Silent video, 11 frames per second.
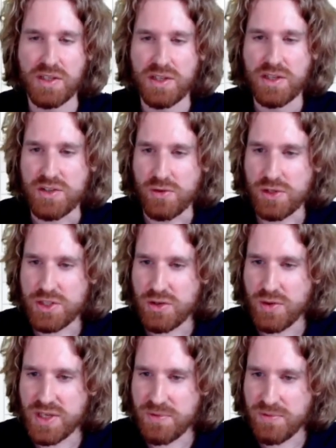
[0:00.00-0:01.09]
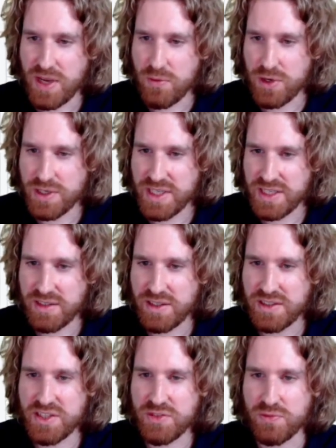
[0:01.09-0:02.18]
So also, as a fair warning,
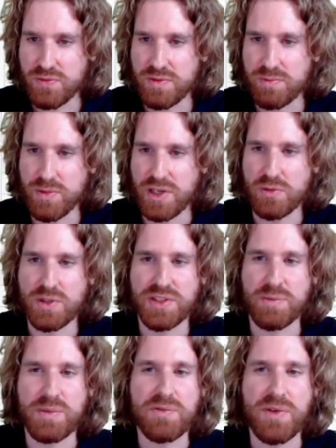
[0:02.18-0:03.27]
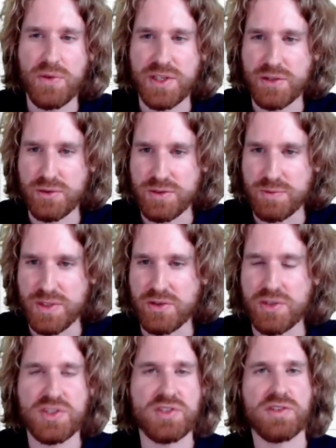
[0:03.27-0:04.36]
this model will not be very good,
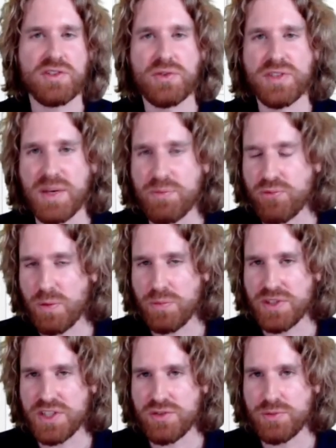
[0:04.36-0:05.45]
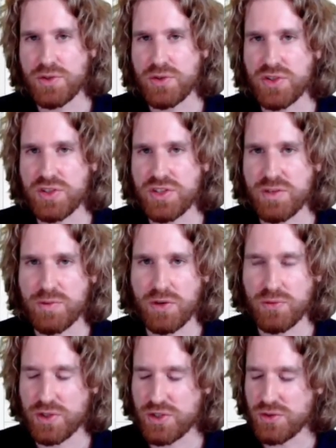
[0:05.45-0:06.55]
because to get proper distributions about
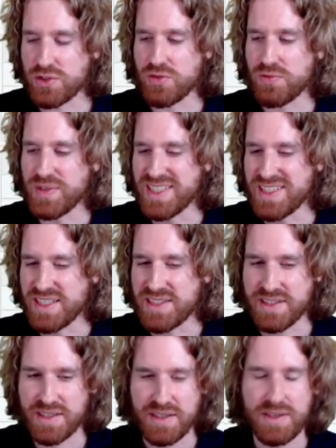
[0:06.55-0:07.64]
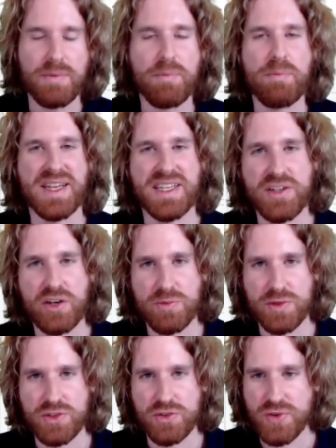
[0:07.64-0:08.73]
word use, you really need many
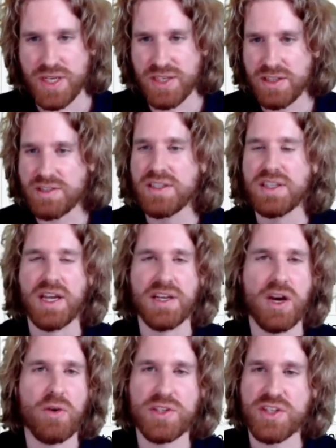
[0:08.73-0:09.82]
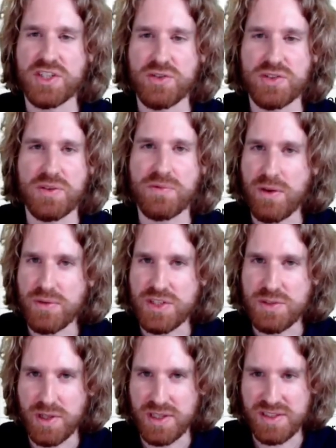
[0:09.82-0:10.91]
documents to train on. And now we just used a very
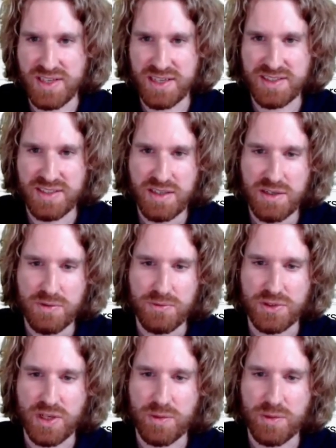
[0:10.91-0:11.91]
small set for topic